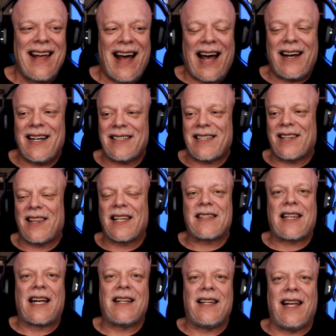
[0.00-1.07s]
like to think
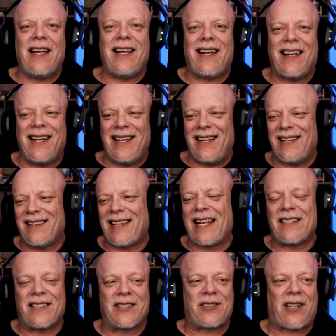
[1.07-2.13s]
that
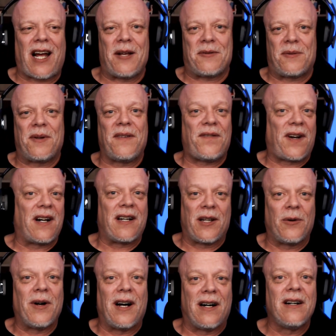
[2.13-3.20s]
that describes me fairly
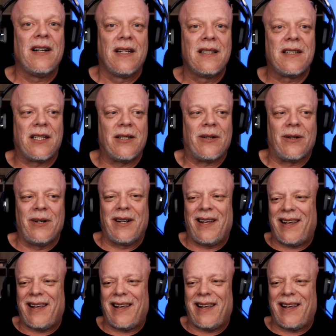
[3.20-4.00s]
well, too.